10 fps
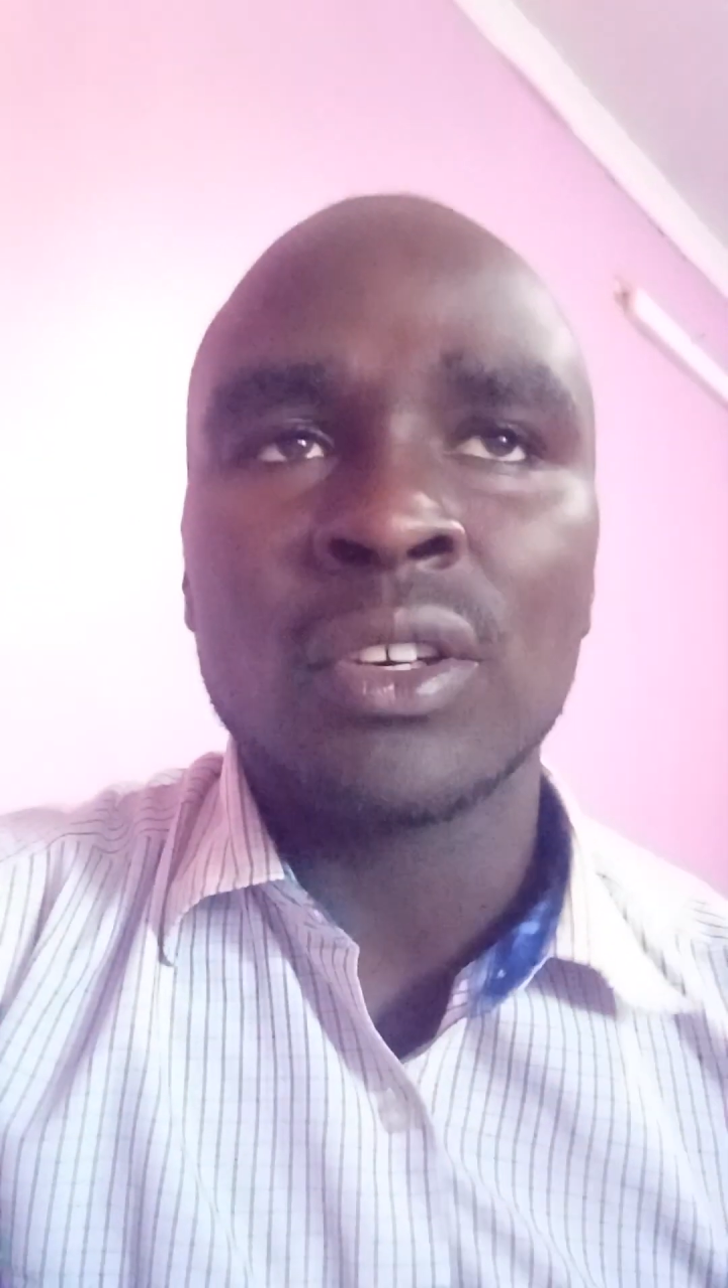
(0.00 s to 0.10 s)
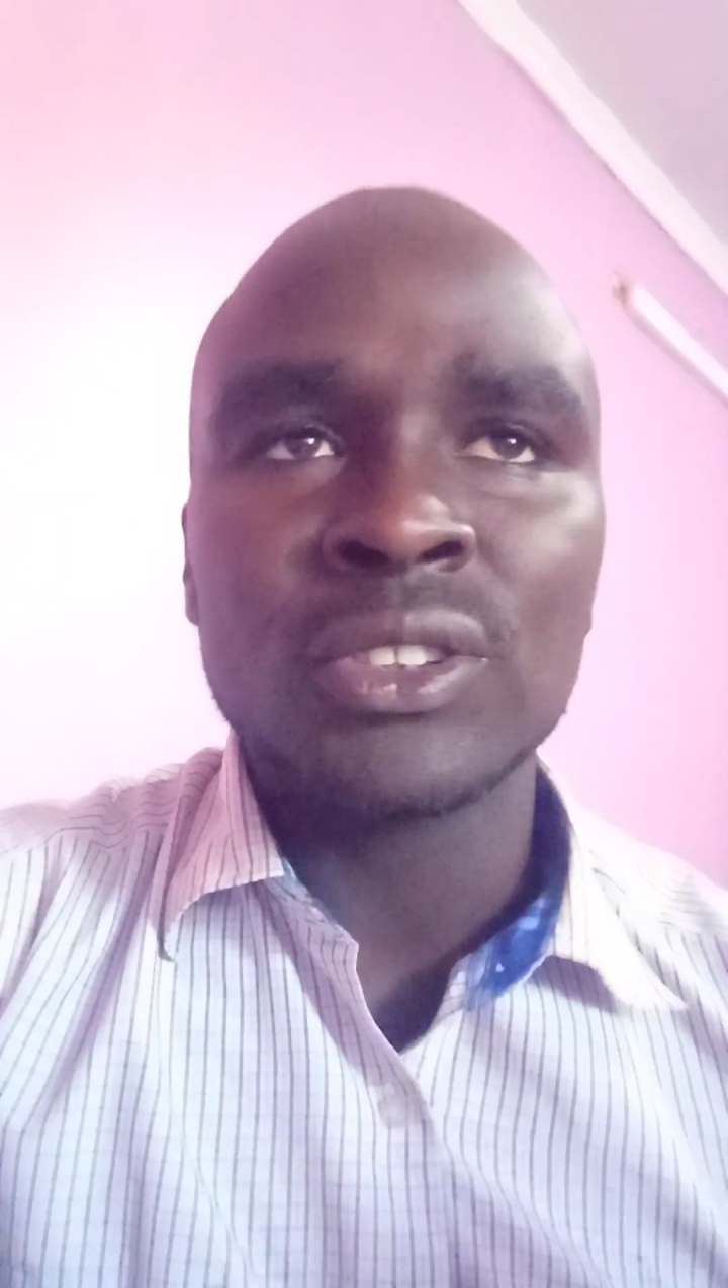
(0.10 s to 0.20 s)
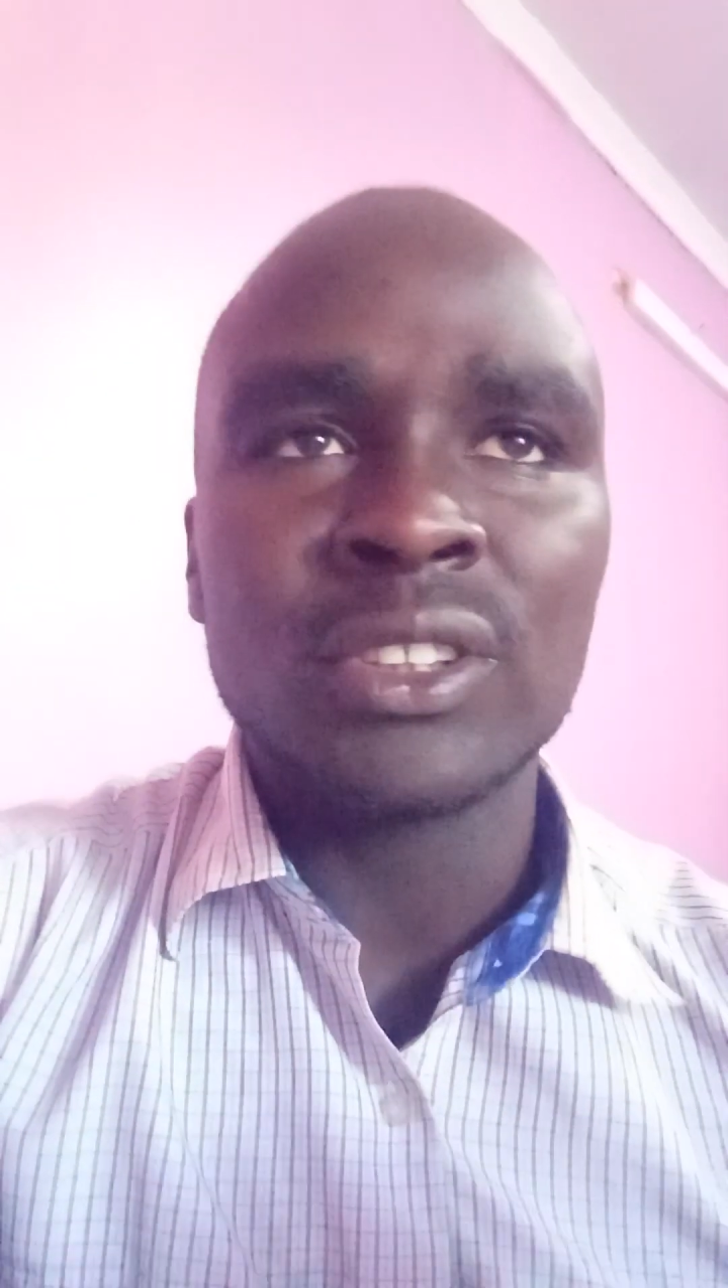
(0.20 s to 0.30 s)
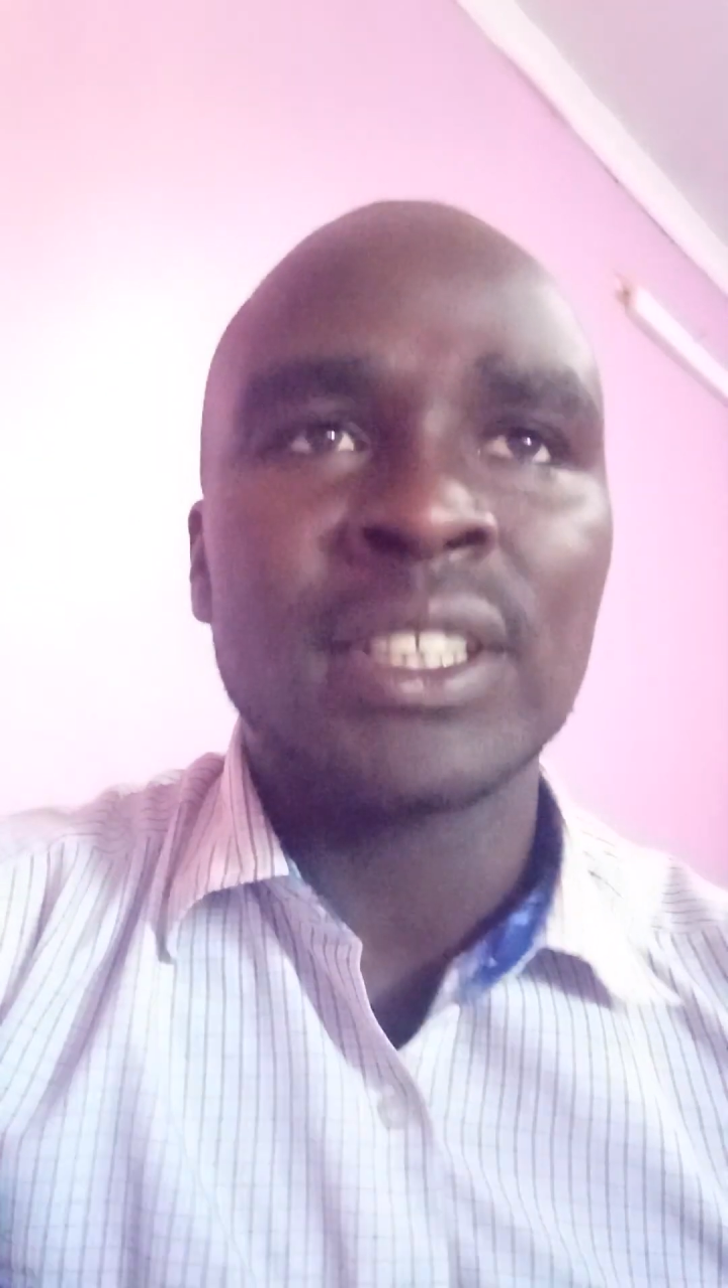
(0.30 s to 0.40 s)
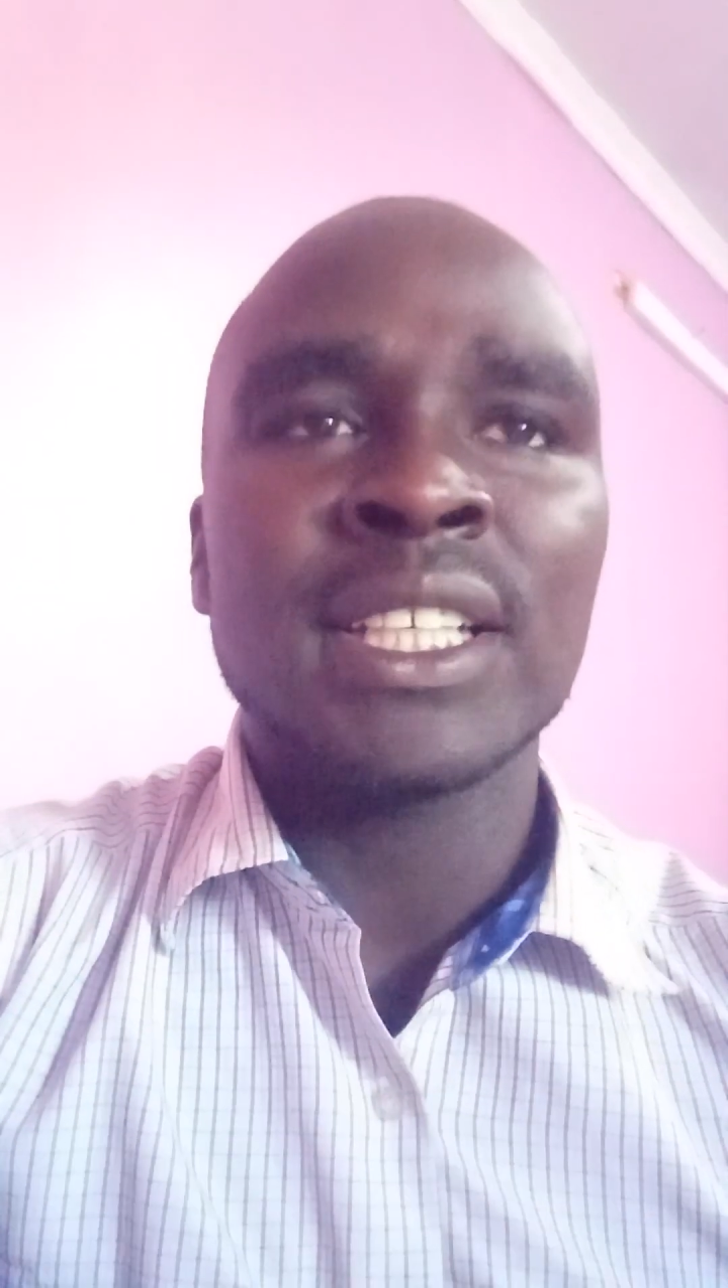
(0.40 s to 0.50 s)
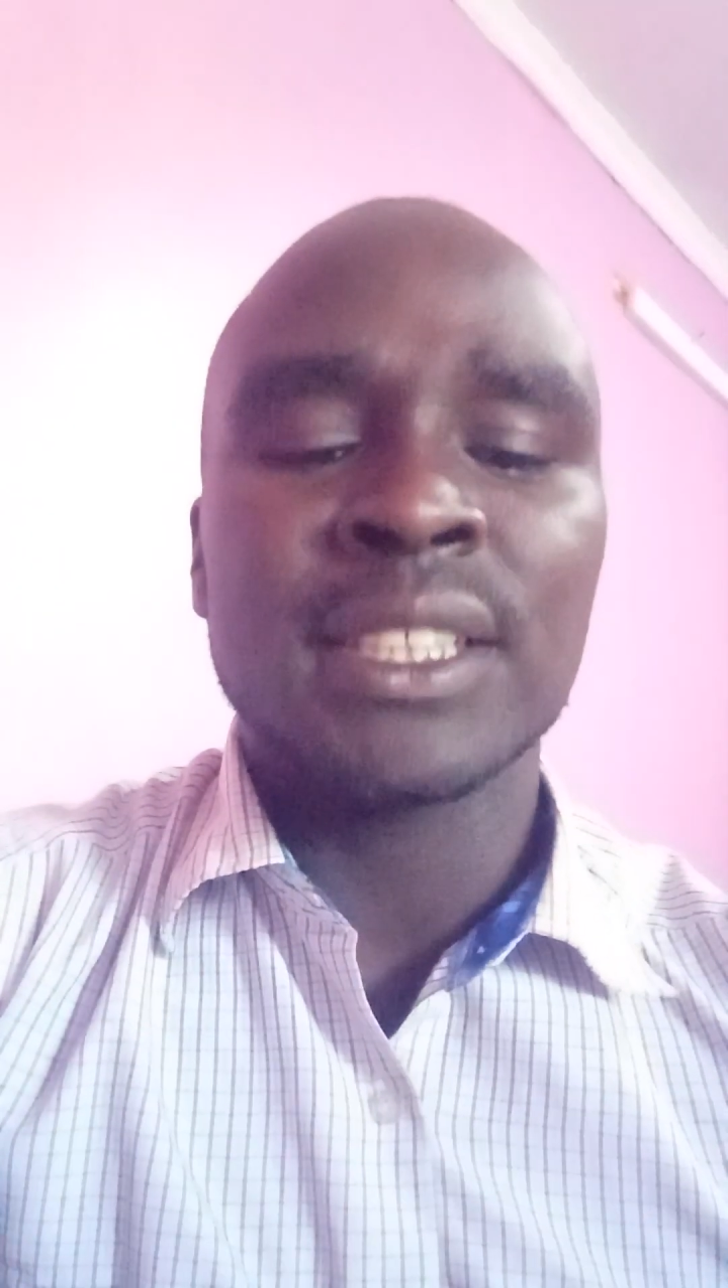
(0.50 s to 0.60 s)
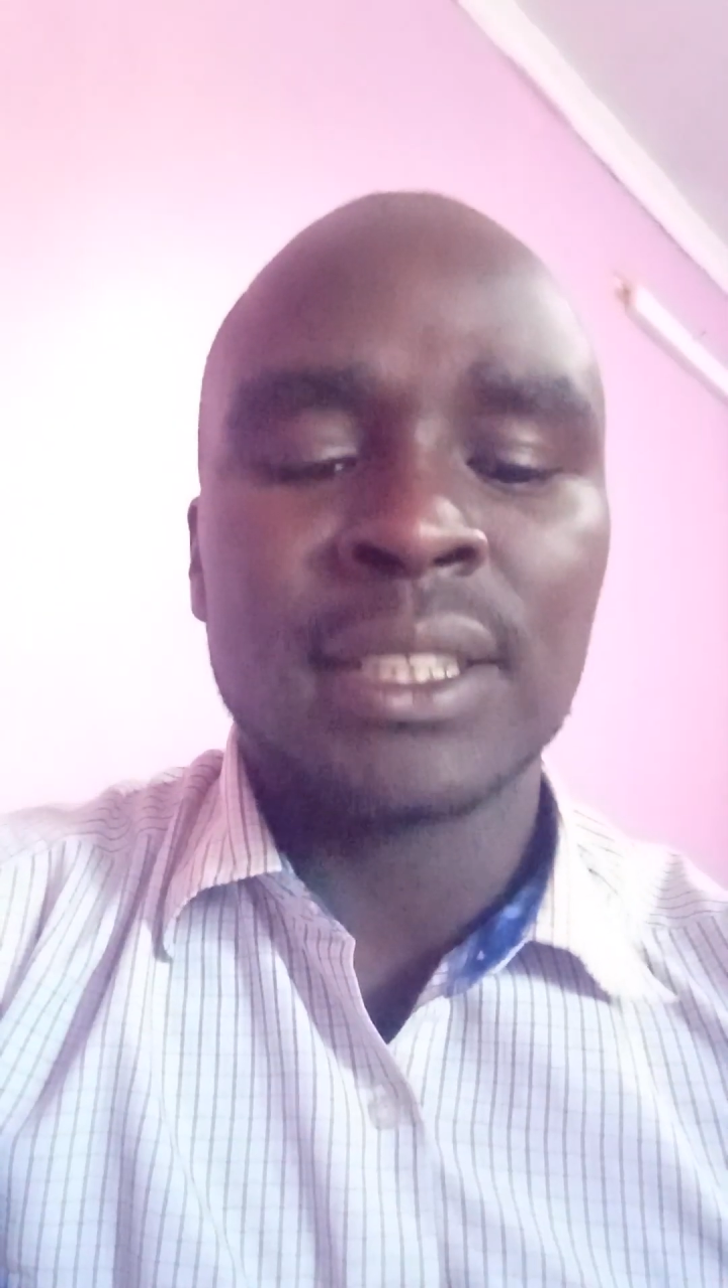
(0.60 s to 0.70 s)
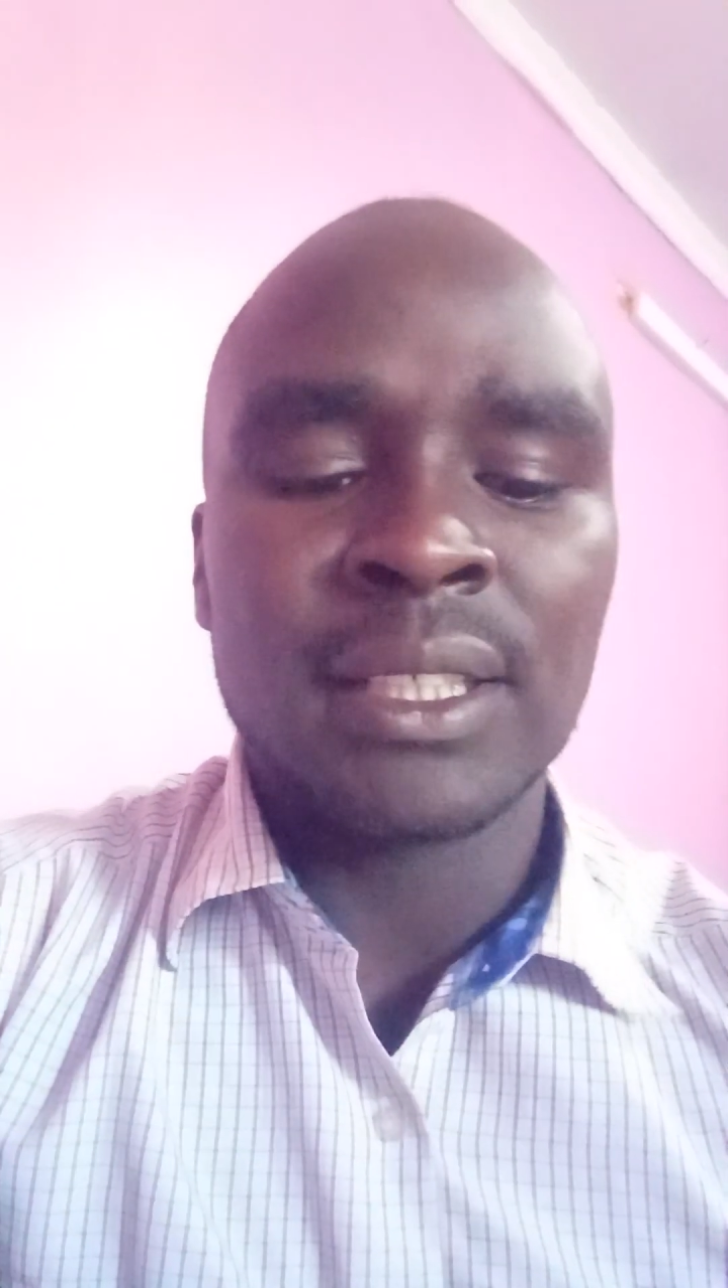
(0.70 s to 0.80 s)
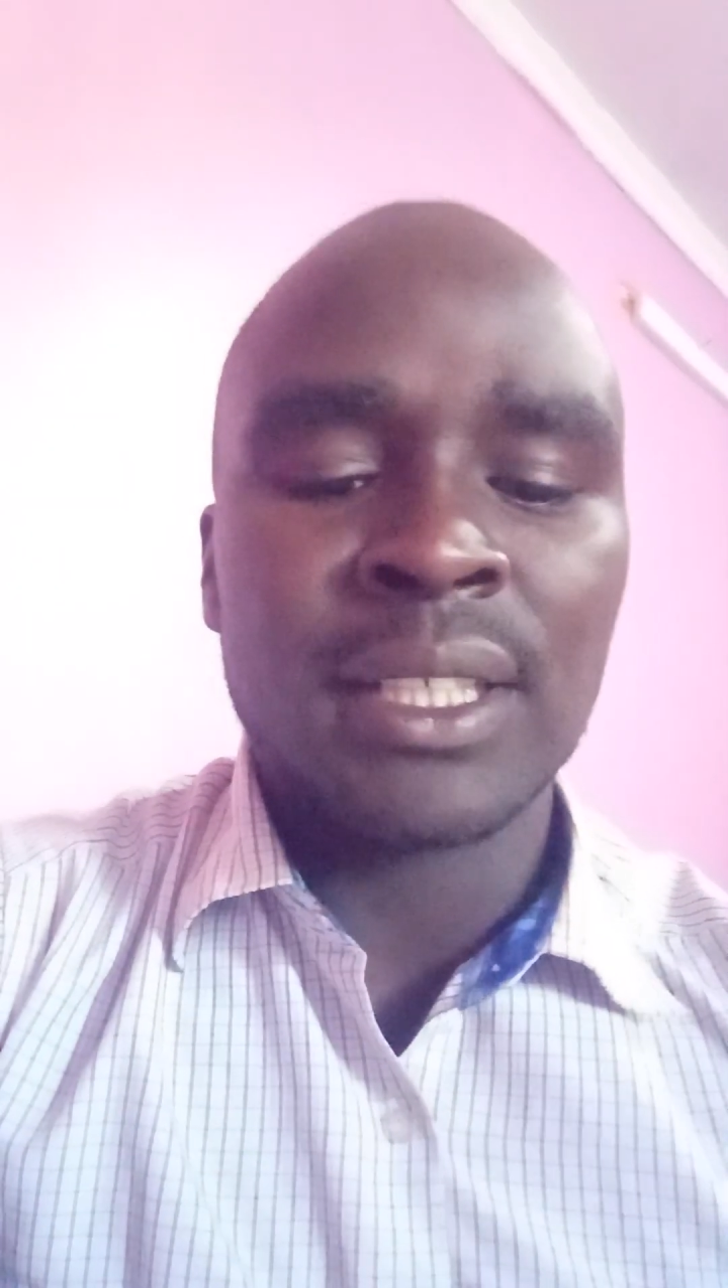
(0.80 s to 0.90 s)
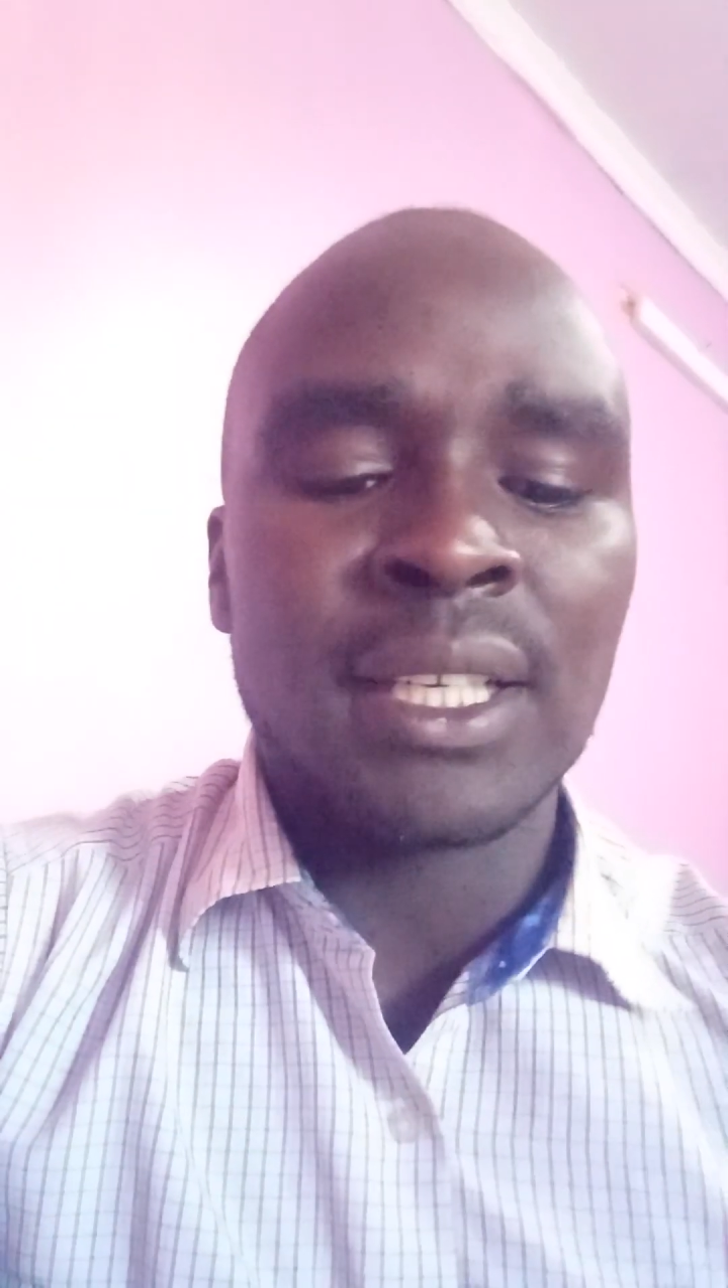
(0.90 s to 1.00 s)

Autodesk